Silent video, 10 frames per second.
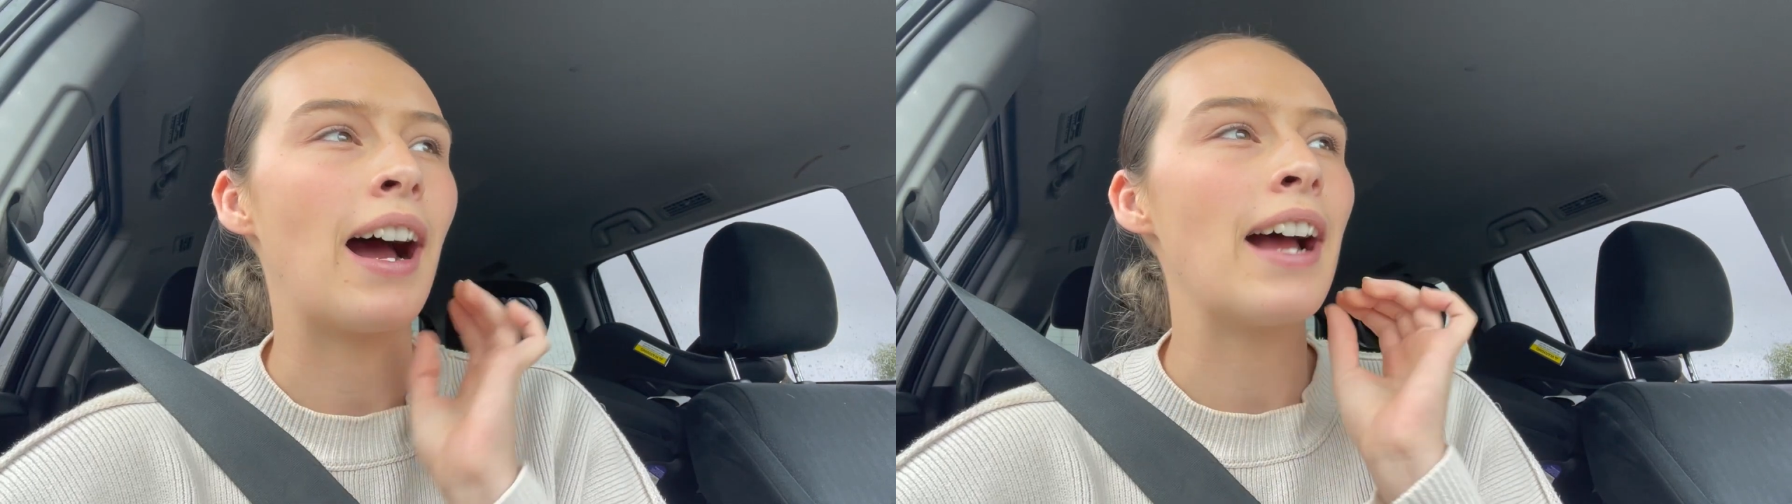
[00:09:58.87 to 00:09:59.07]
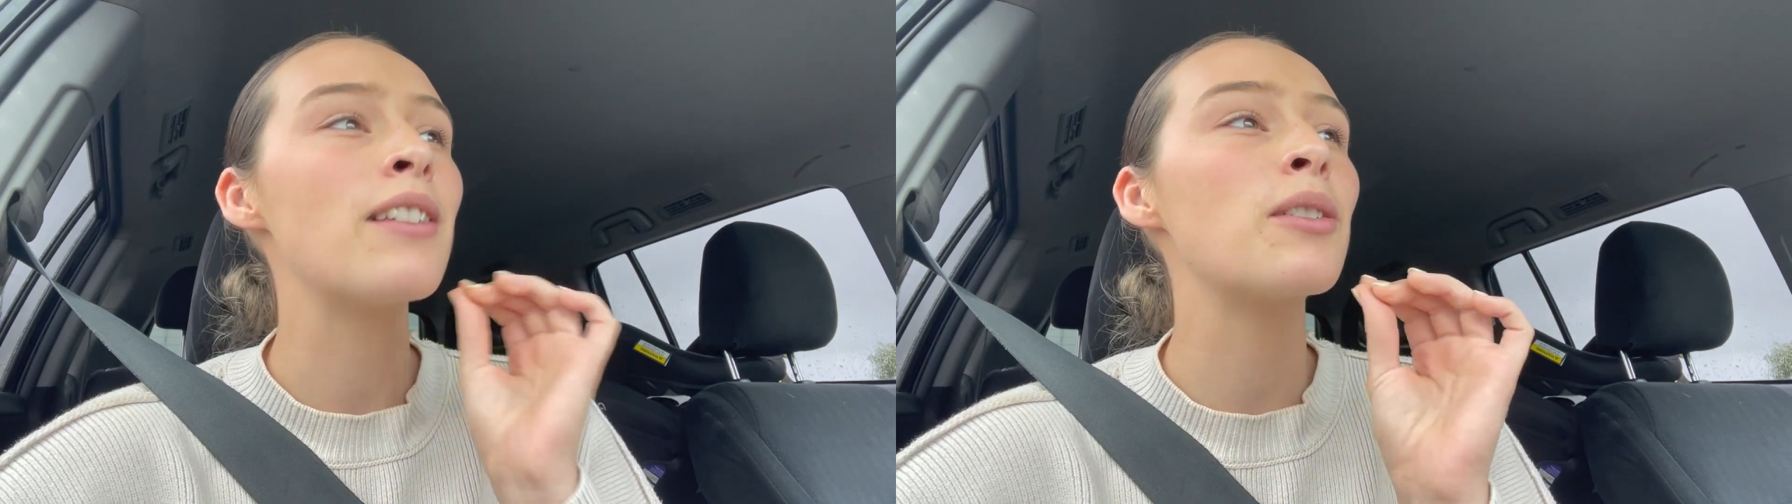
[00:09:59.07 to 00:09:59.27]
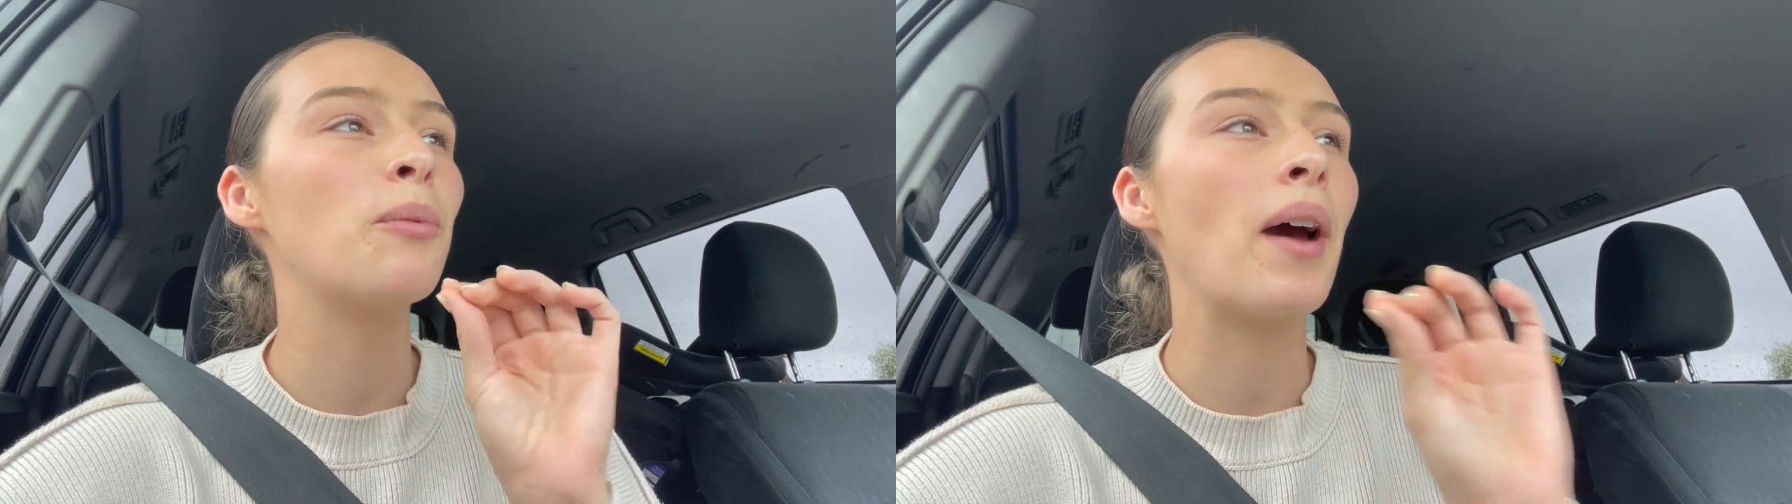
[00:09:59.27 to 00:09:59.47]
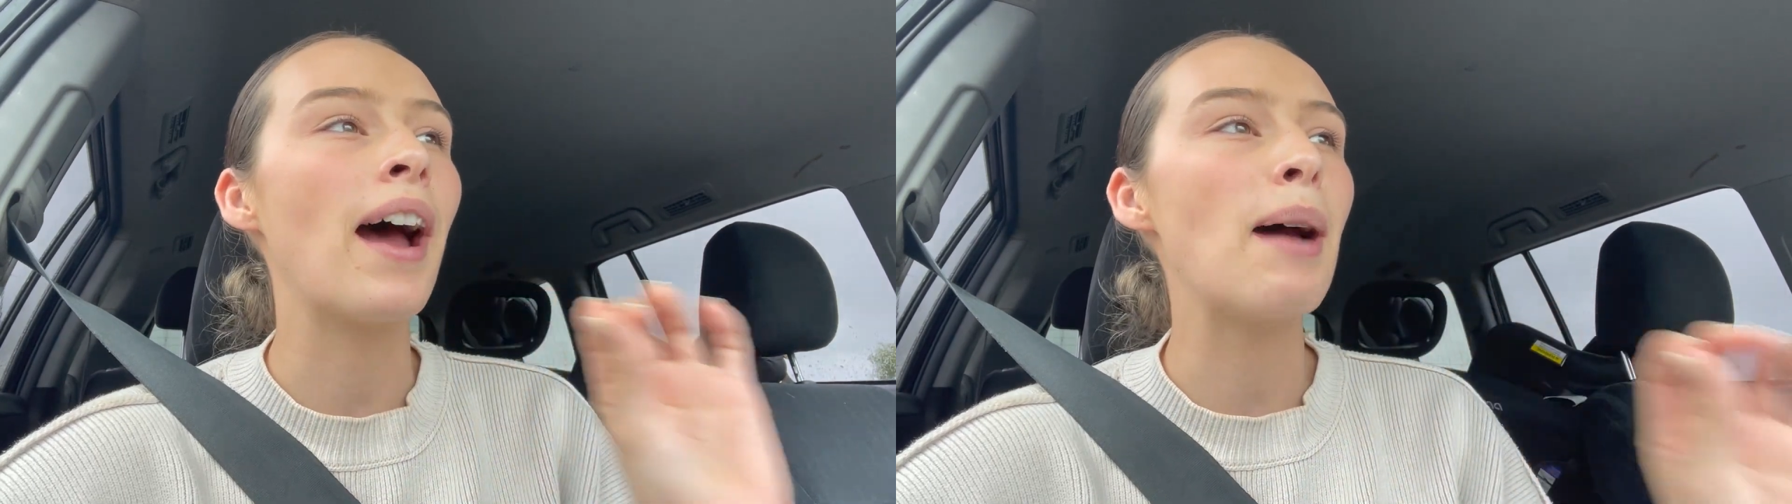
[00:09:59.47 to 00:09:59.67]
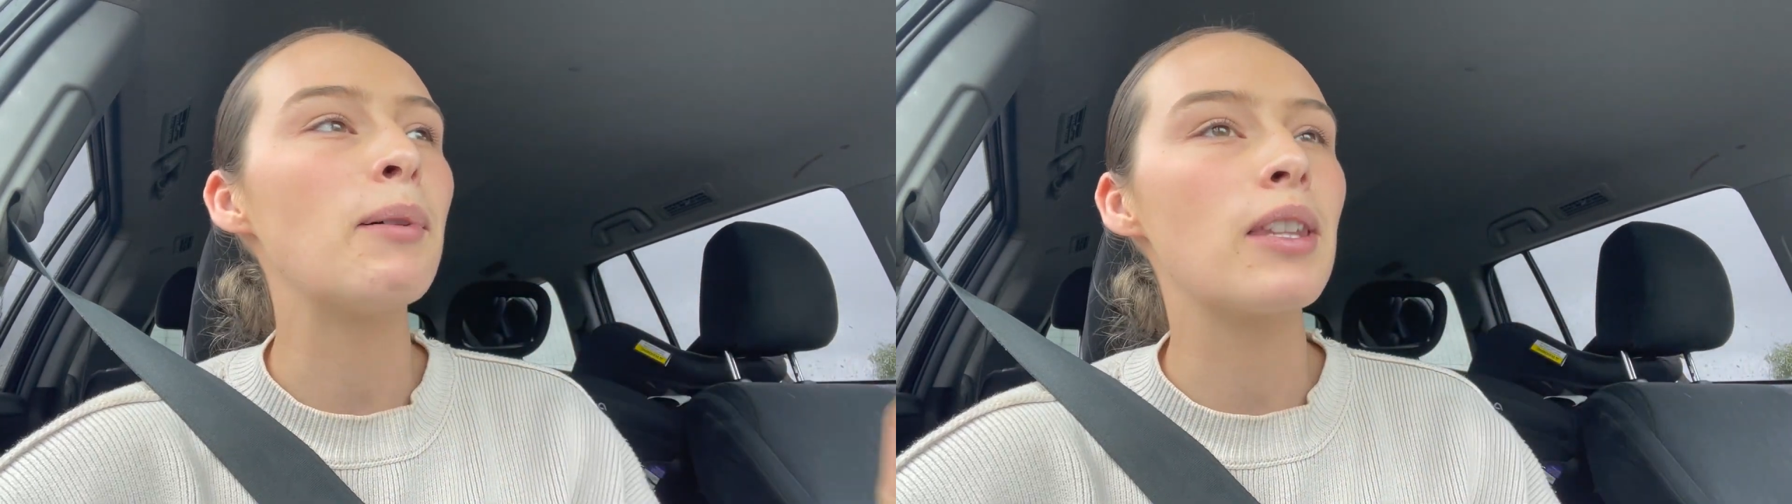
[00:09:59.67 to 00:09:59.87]
I swear
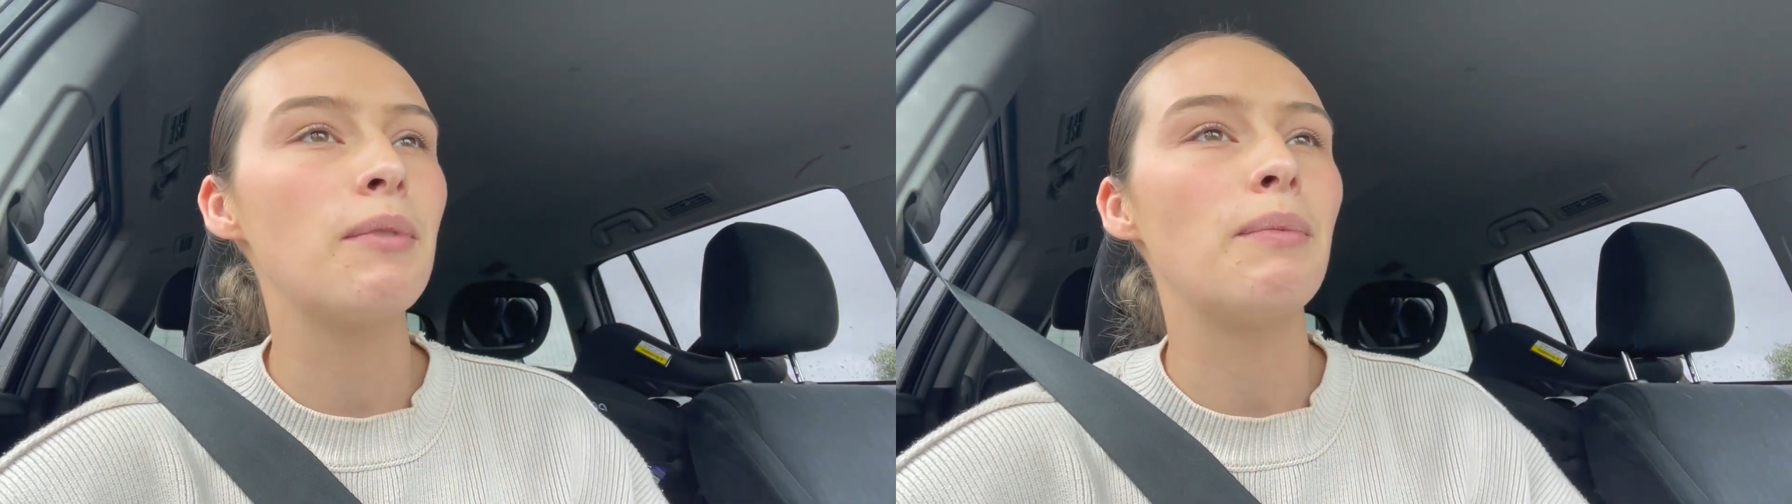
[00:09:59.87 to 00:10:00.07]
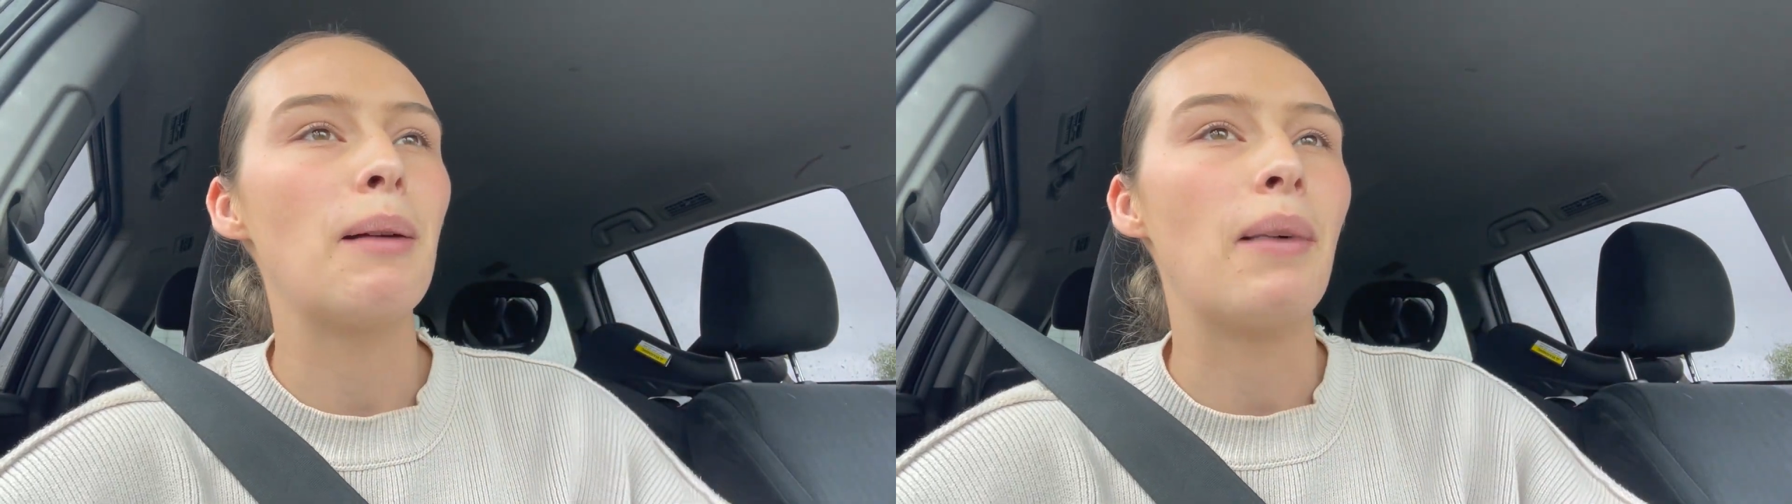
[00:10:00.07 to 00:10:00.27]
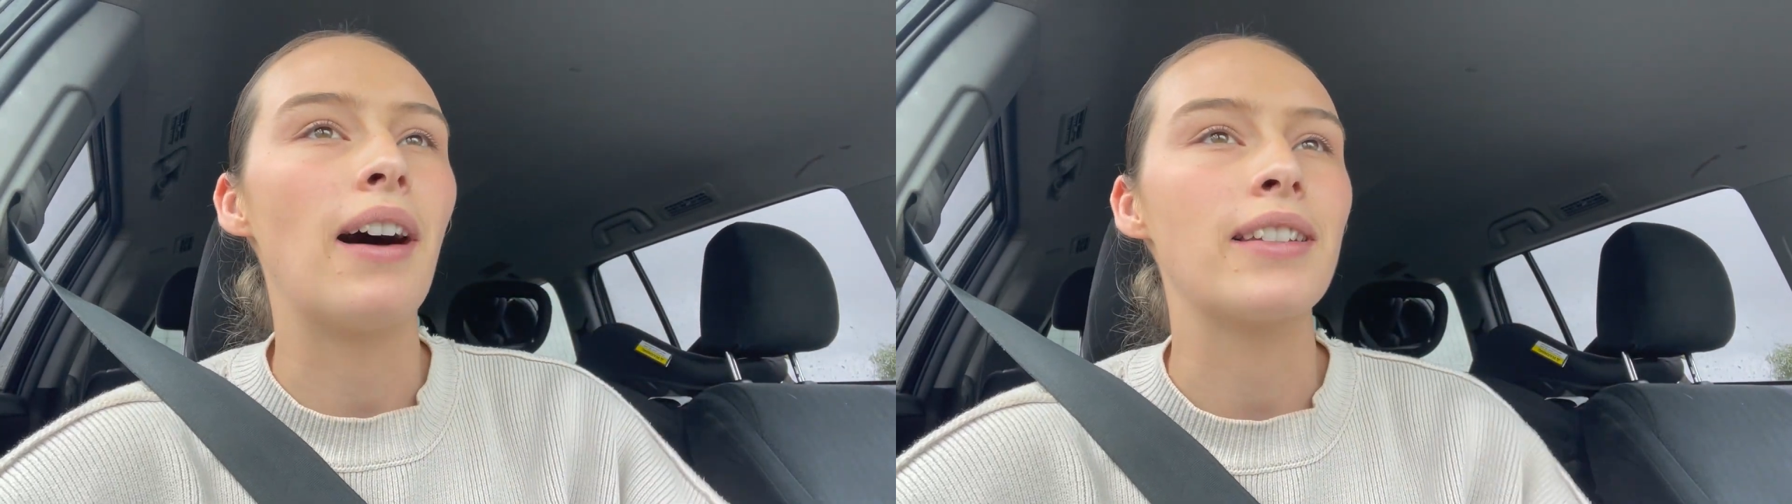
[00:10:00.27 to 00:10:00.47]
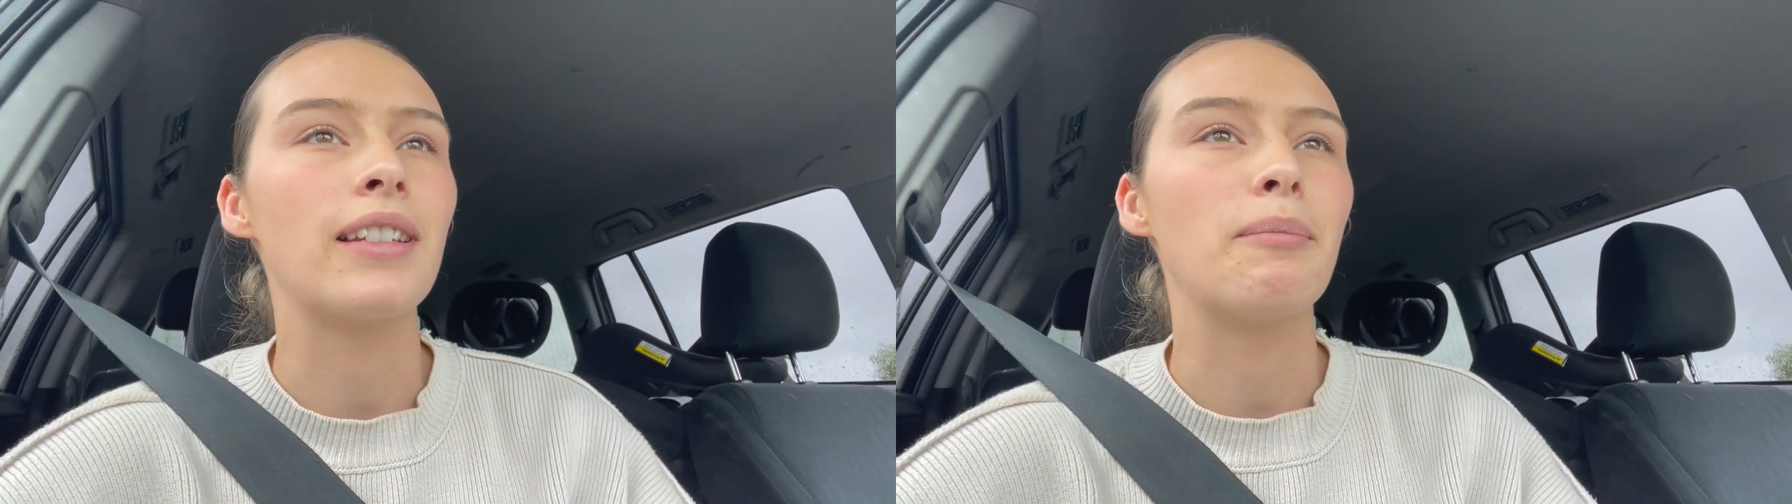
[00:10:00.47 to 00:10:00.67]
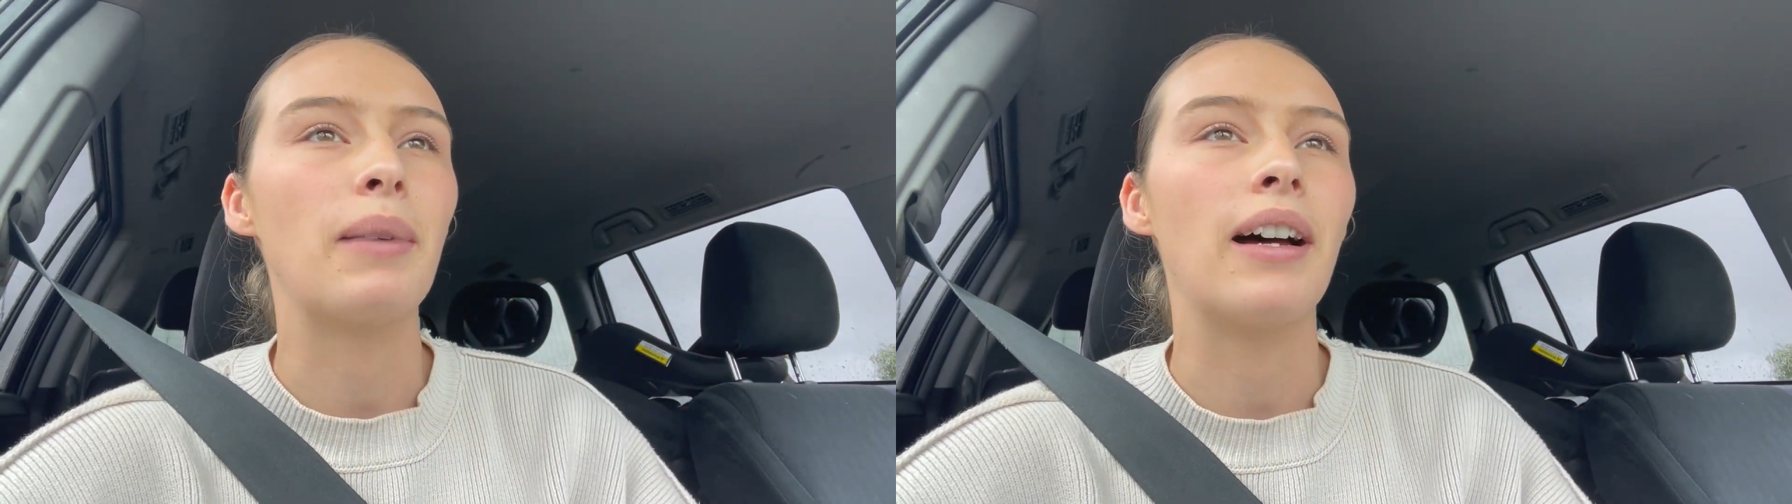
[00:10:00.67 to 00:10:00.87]
I put them in my
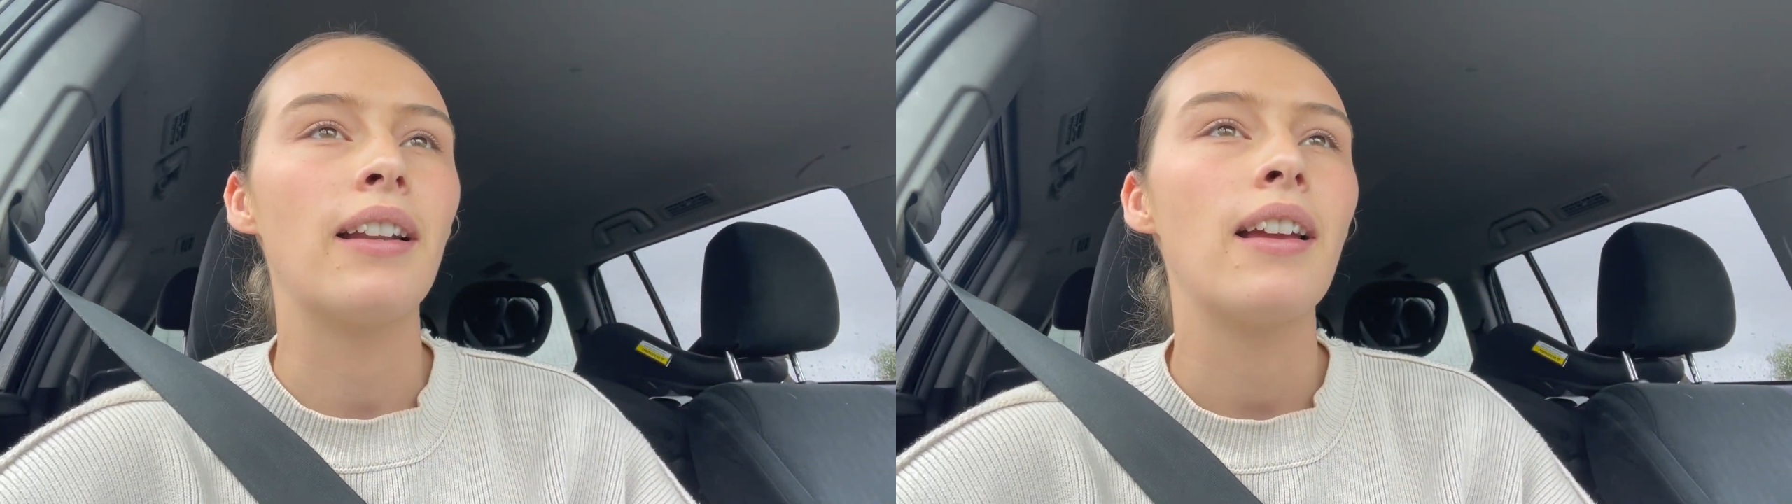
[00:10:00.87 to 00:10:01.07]
basket, but